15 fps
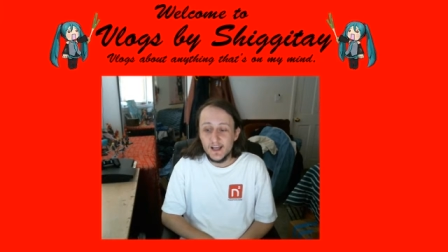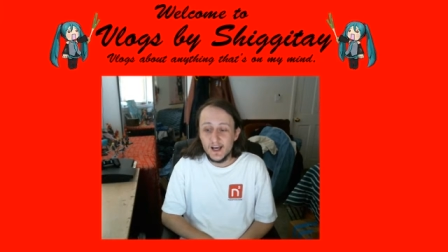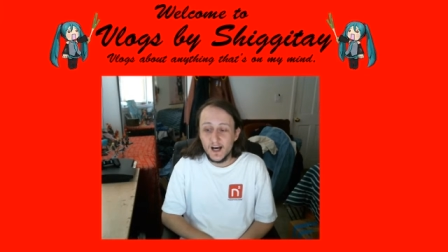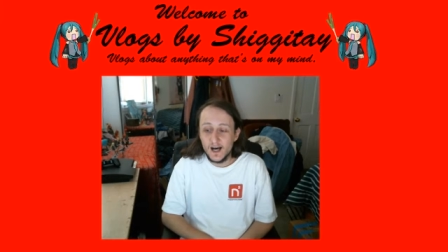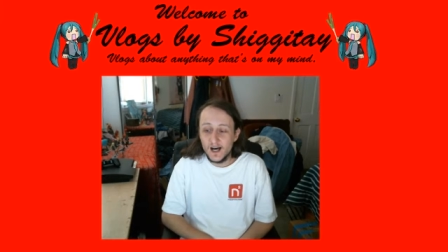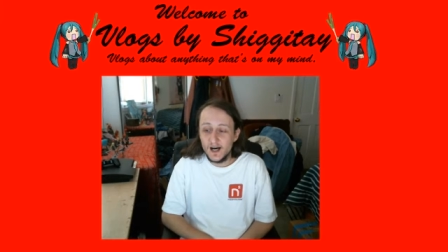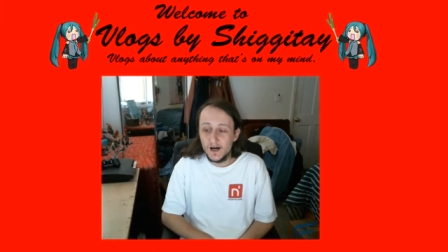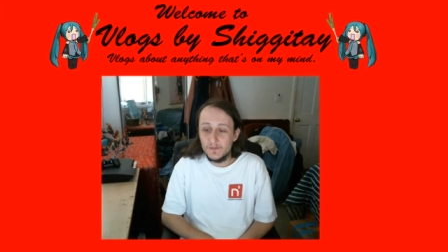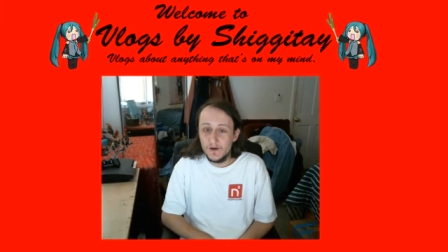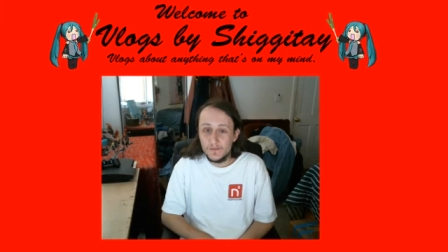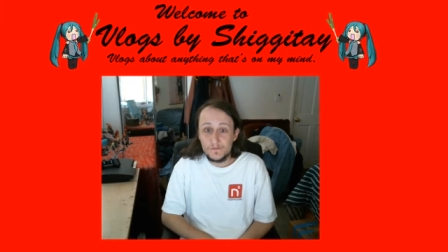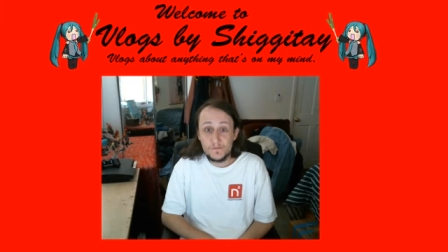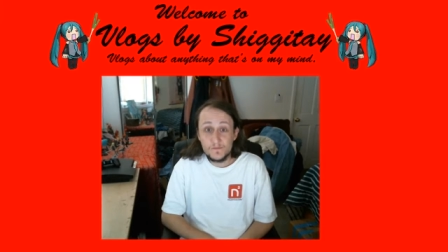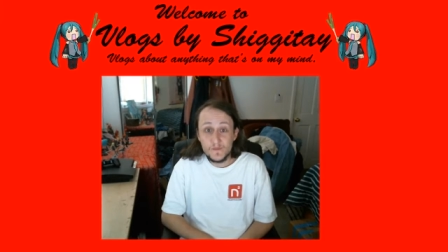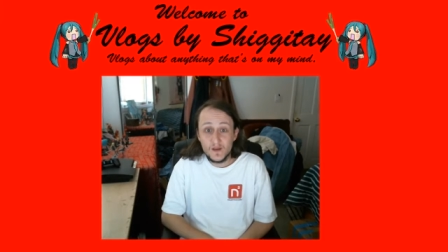are
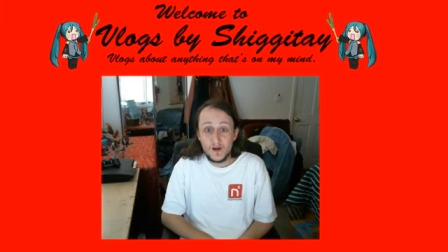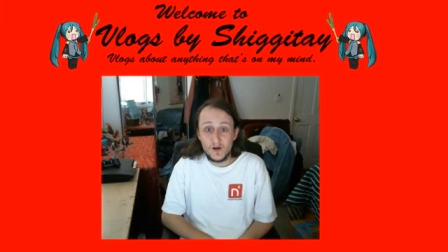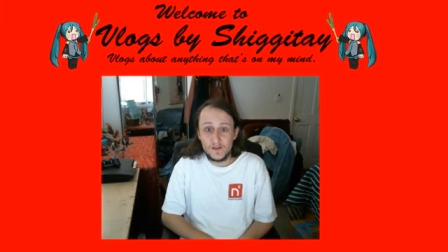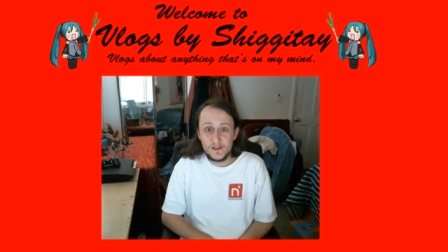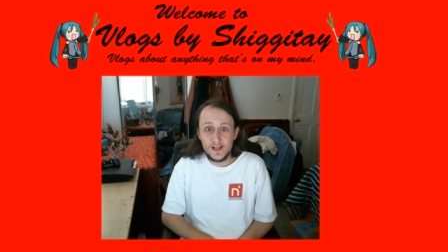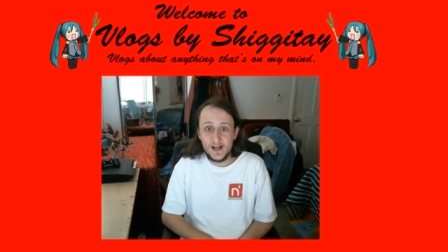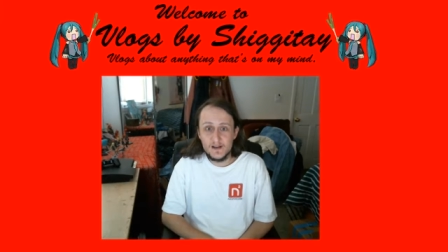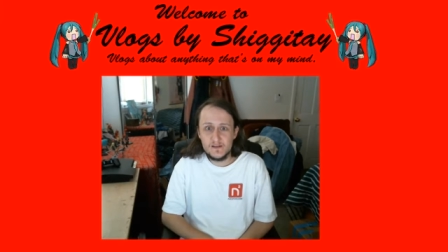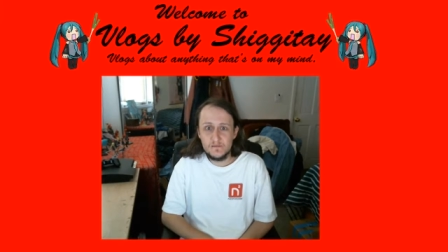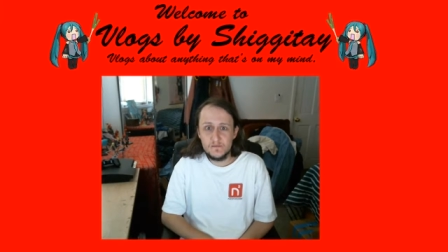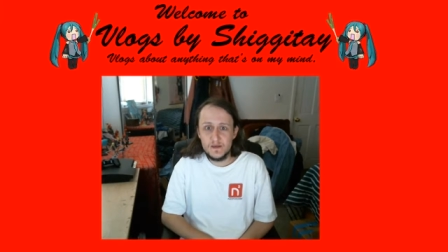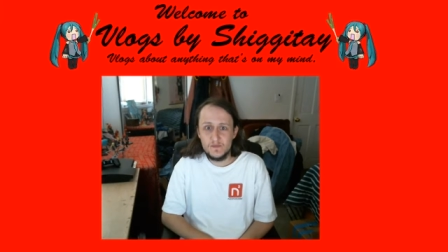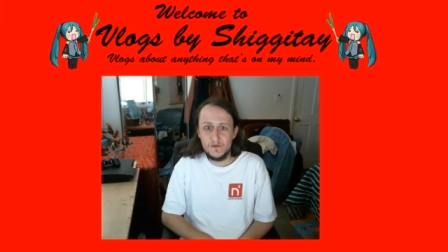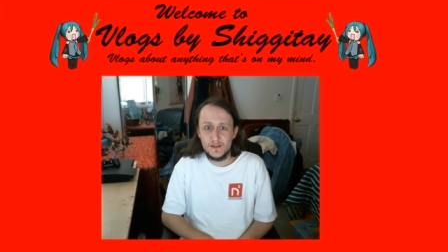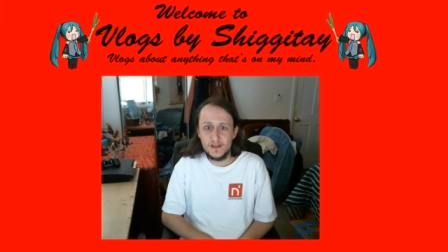the kinds of
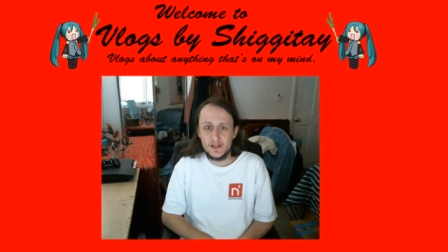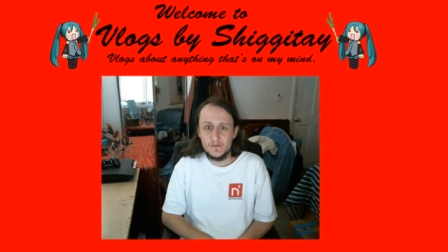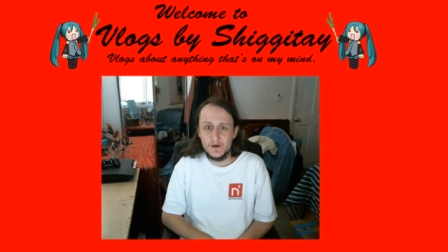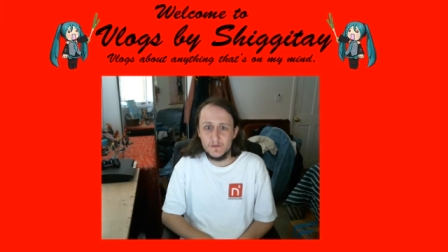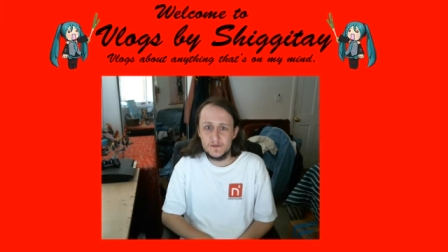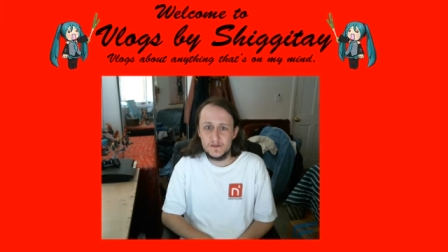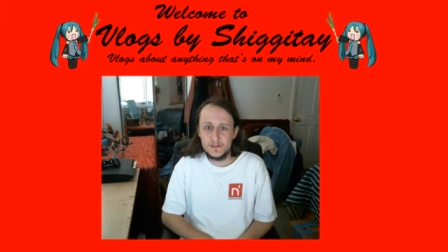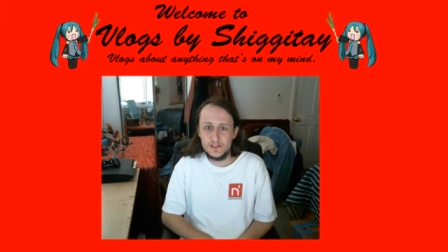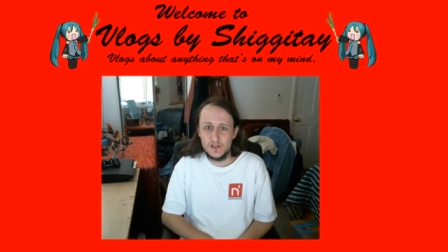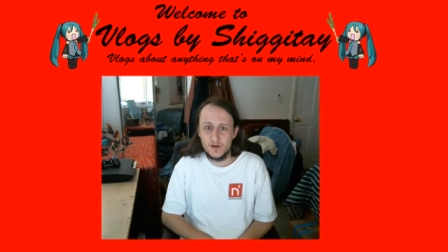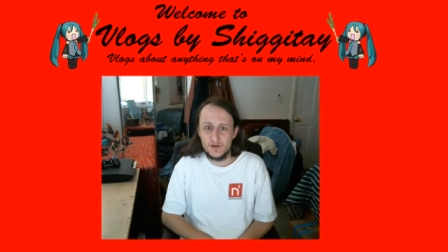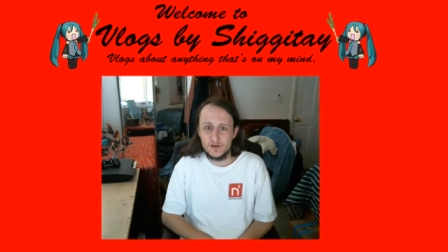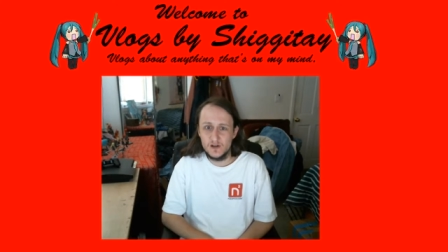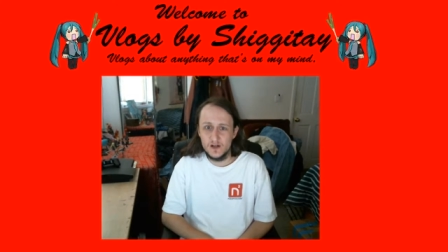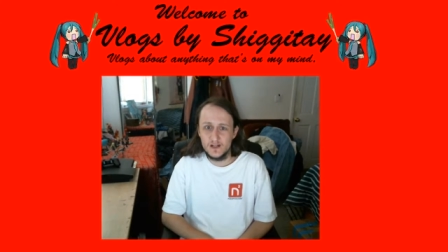people that come up to
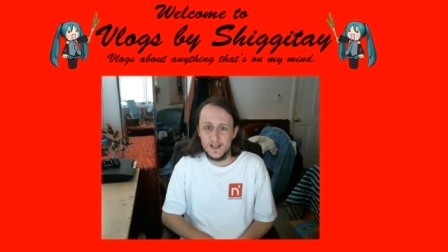your